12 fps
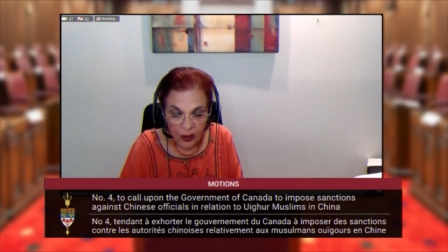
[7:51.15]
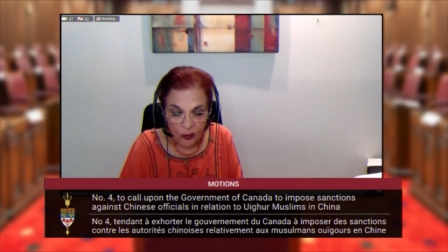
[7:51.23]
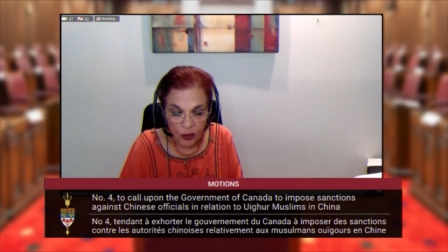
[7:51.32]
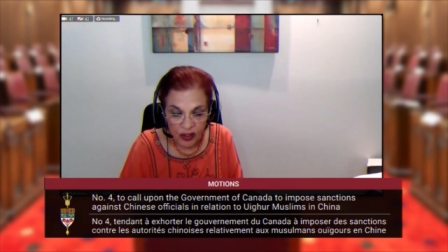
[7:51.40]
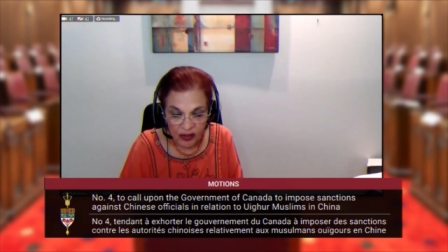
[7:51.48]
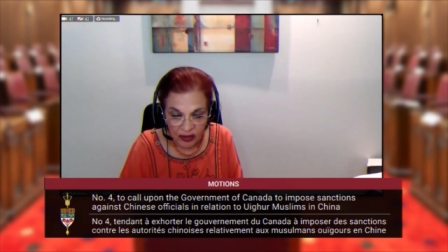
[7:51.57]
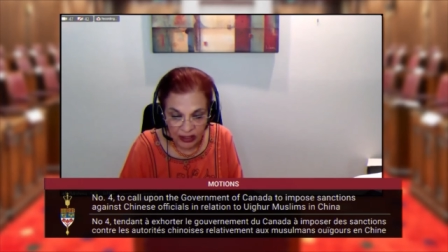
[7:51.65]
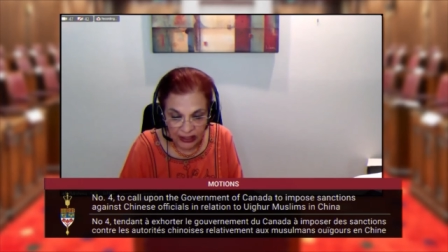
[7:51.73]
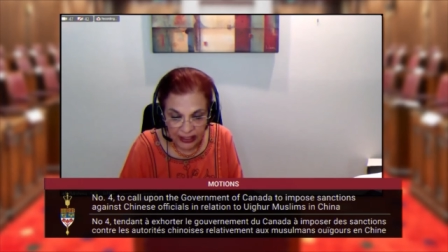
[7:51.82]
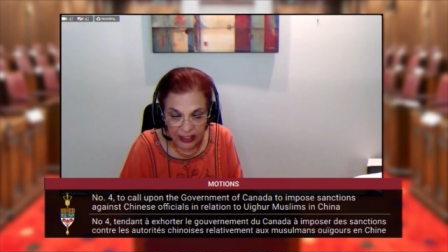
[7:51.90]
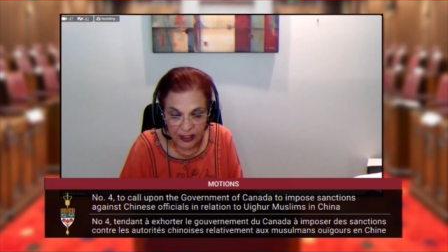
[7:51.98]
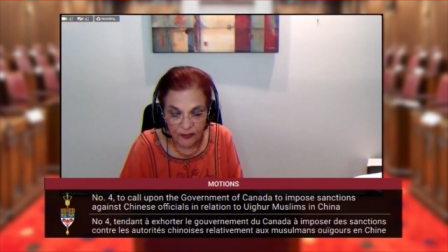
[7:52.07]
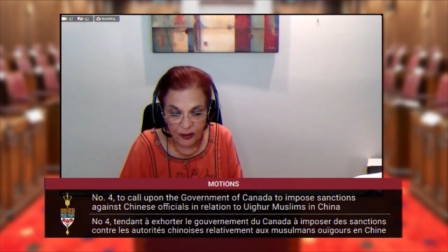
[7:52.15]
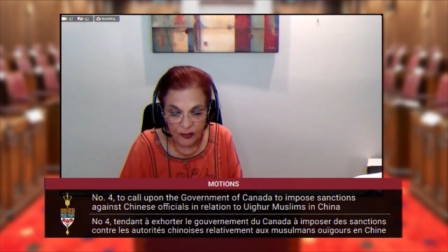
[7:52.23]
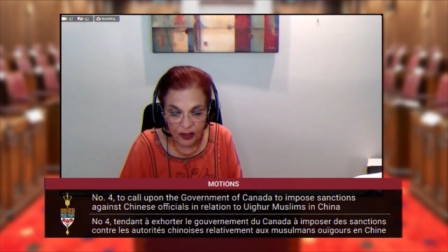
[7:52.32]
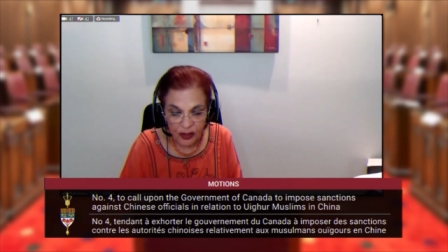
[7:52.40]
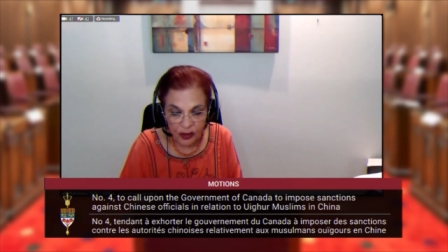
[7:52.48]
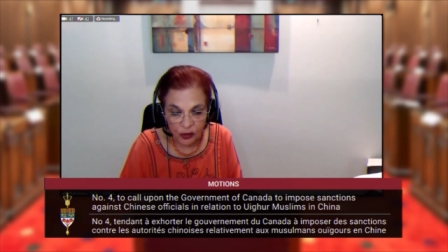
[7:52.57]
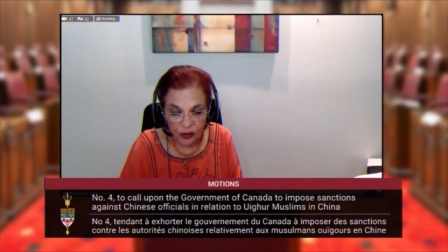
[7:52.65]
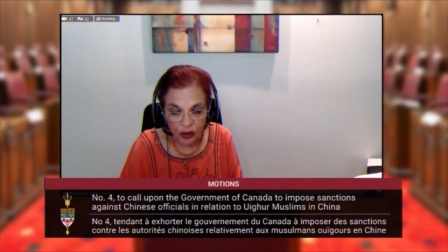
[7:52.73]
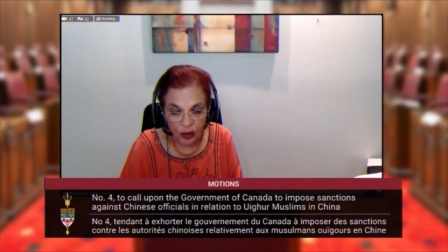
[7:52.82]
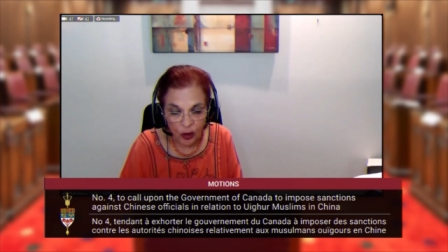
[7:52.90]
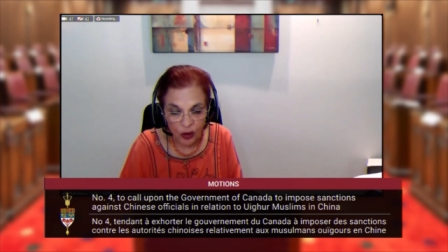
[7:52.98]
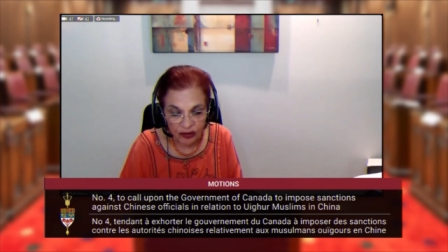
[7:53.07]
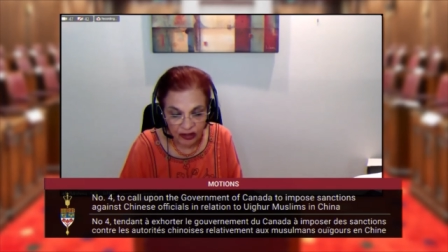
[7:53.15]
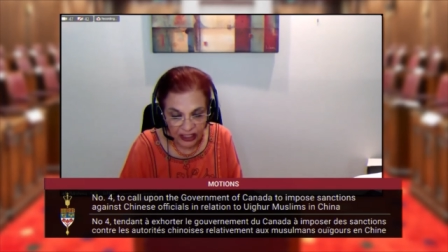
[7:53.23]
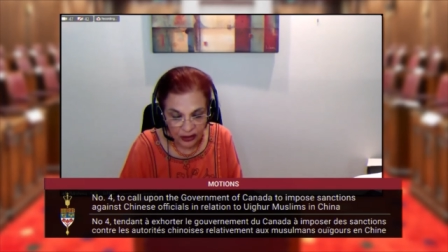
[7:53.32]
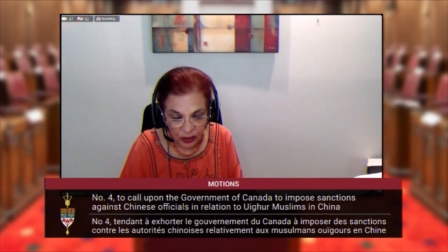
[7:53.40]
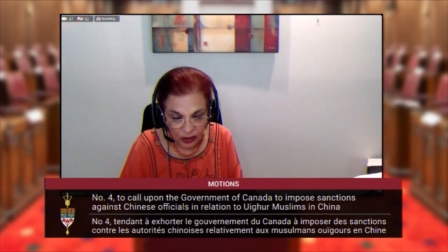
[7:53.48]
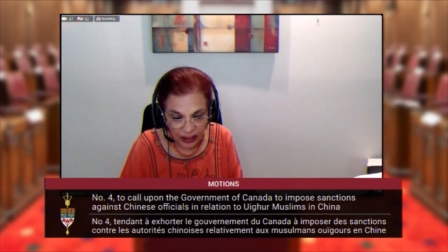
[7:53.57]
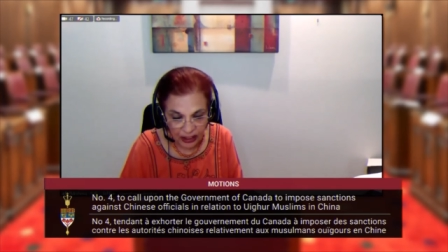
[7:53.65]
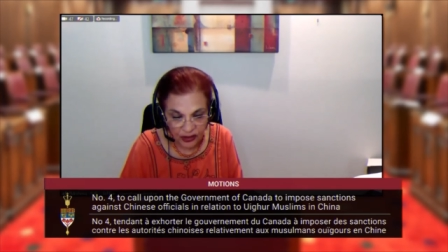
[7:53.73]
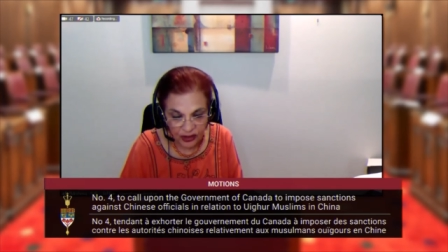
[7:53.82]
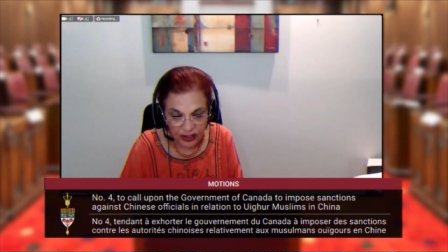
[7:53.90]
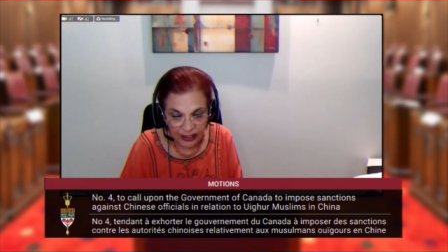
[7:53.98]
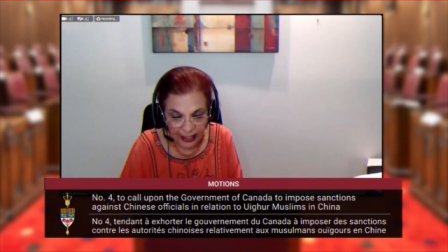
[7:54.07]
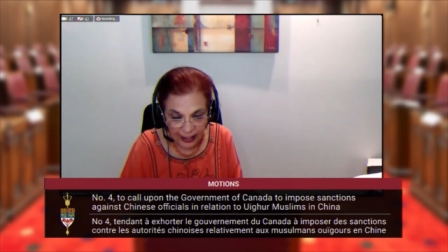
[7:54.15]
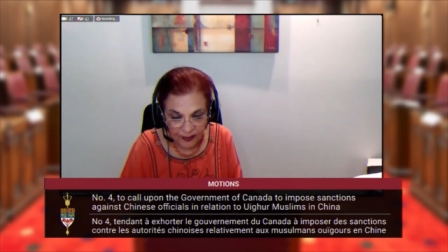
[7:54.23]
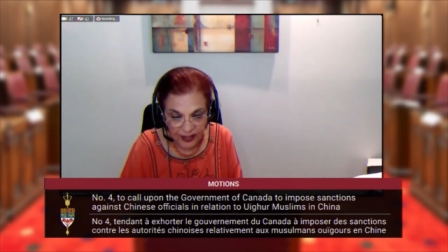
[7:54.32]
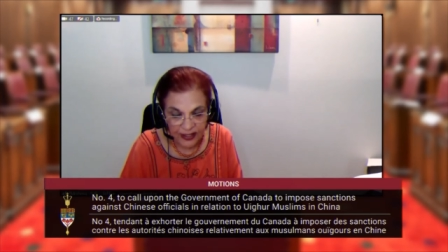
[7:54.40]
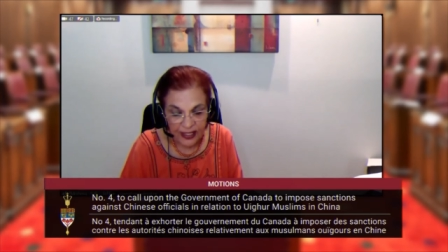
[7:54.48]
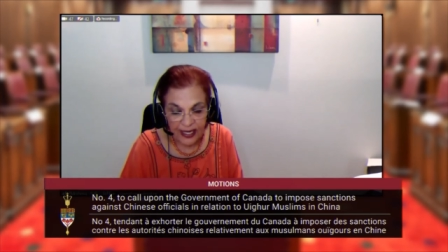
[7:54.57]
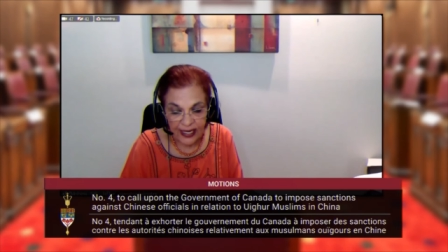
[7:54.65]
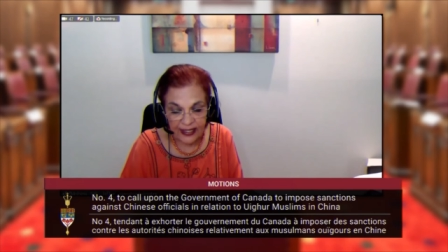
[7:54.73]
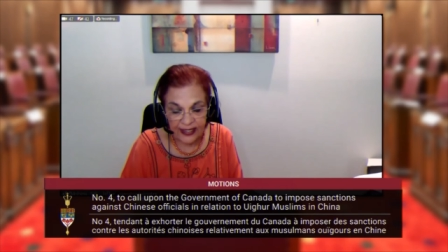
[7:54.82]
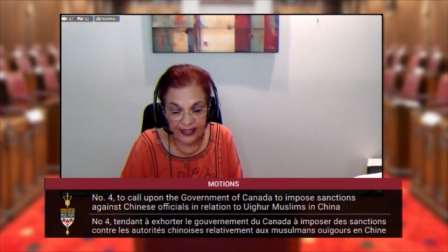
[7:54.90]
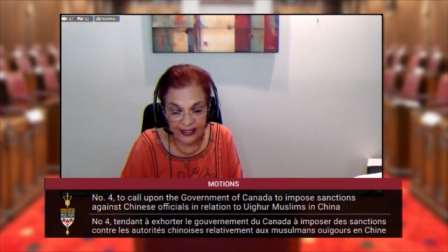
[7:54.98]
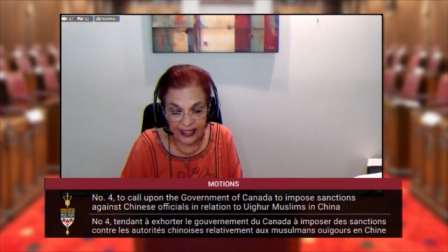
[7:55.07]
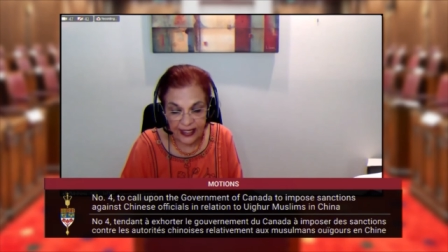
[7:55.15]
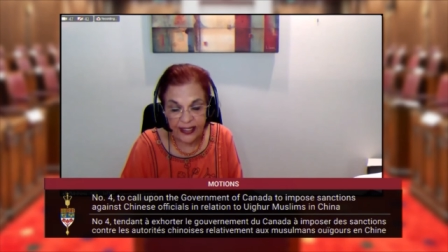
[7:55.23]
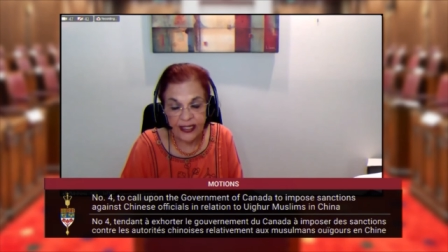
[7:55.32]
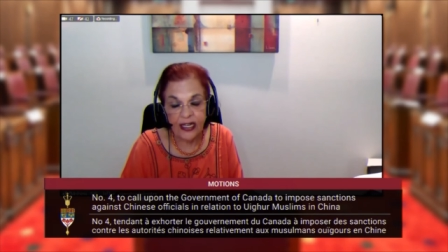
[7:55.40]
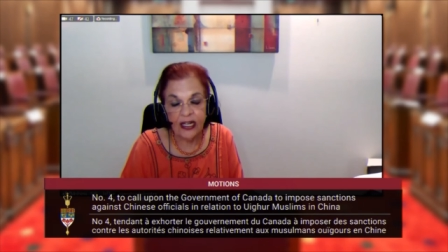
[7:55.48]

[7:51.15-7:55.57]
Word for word: was released from the so-called re-education camps and said